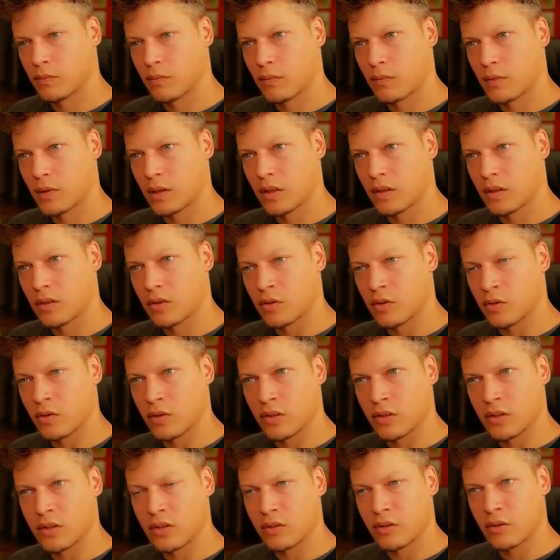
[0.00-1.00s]
So, this
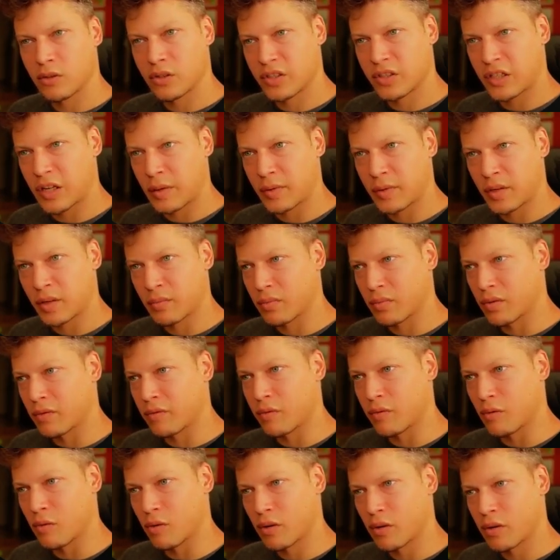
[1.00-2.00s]
is our step number
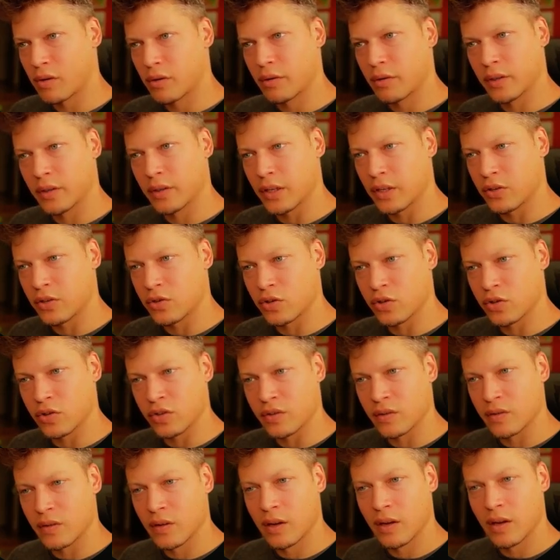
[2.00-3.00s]
4. Let's just
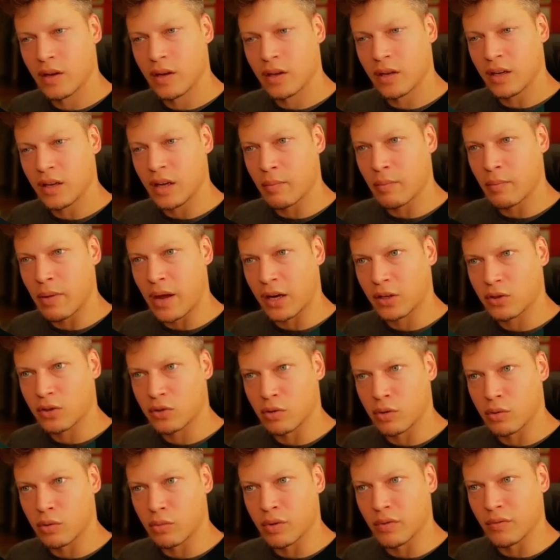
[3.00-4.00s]
get back to
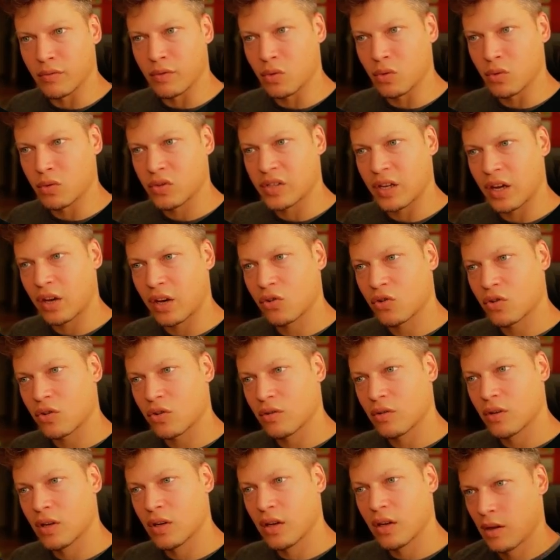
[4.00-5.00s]
our review section.
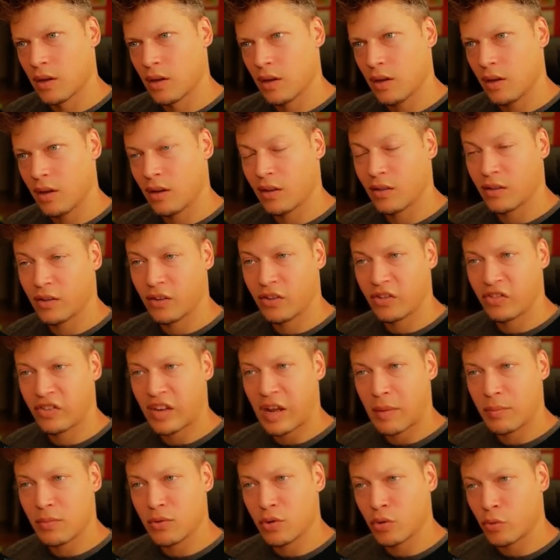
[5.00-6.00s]
In this
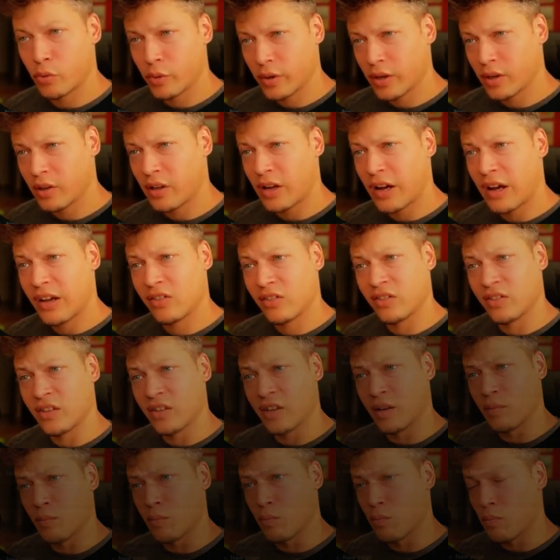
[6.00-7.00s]
step, you realize that
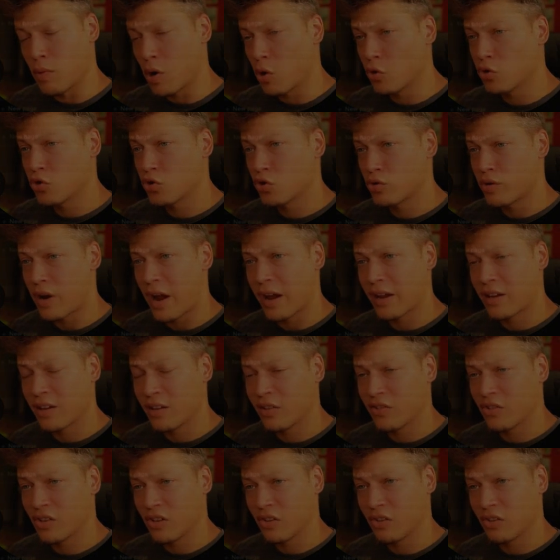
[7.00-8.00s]
most tracking
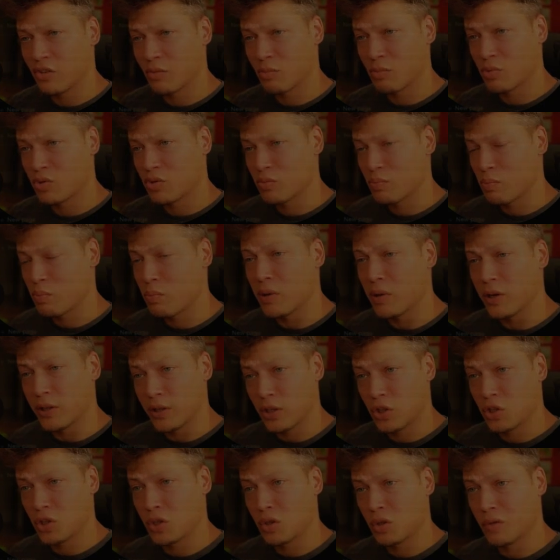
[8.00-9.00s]
systems
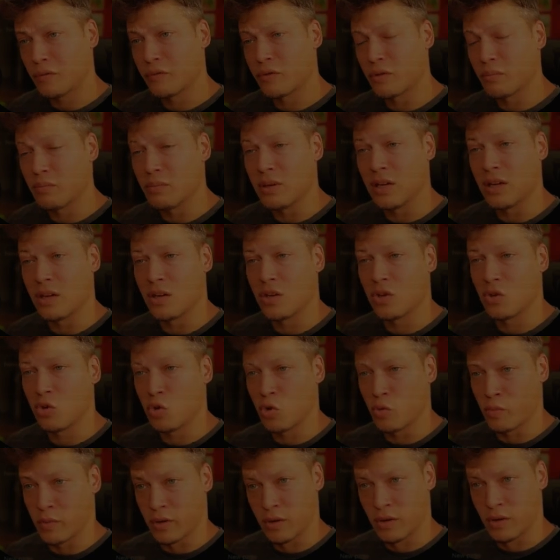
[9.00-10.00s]
punish you for being
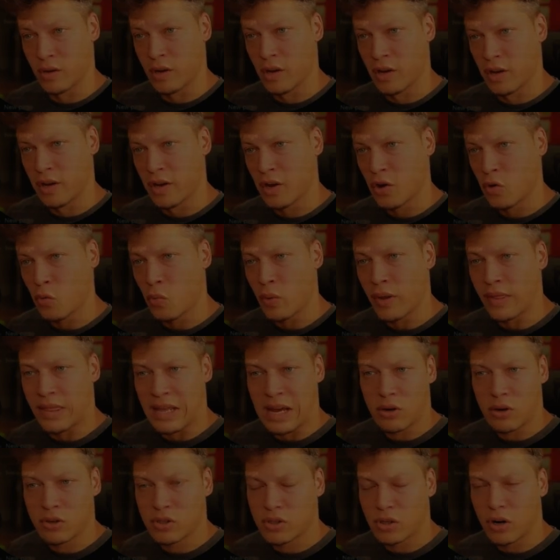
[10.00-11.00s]
human.
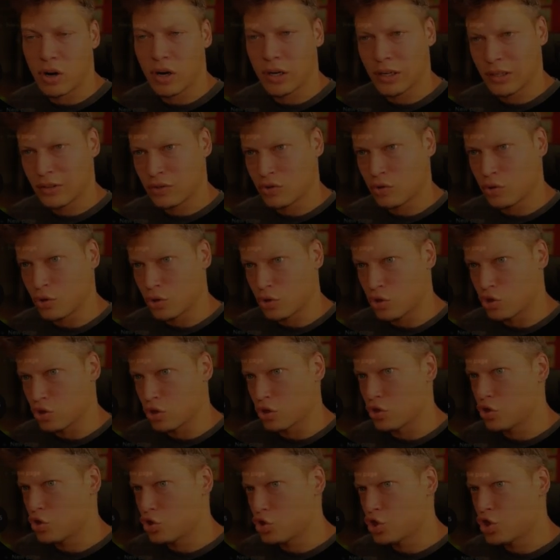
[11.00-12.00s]
Without targets, you're
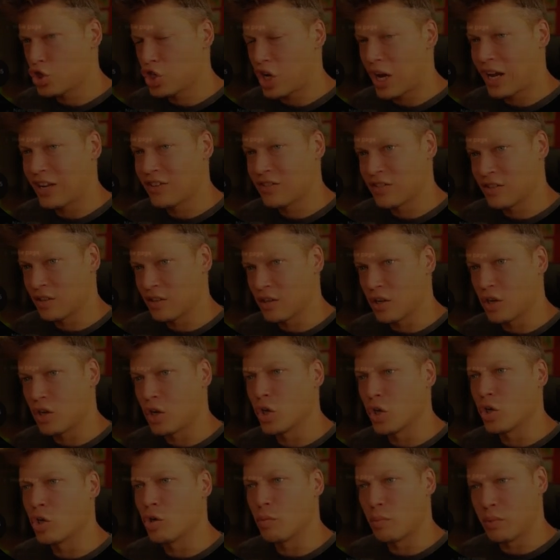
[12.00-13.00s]
just chasing
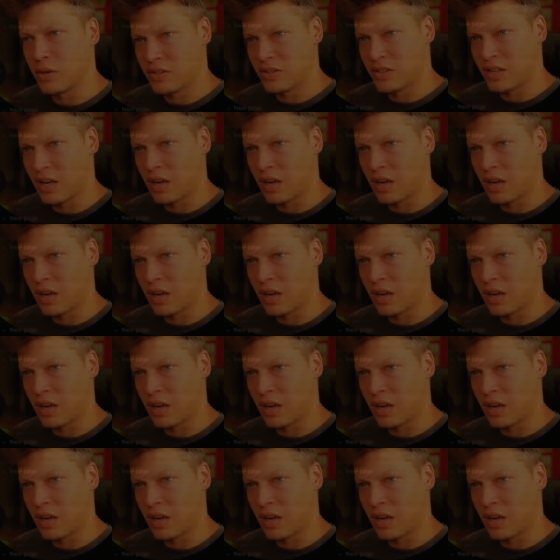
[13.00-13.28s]
100%.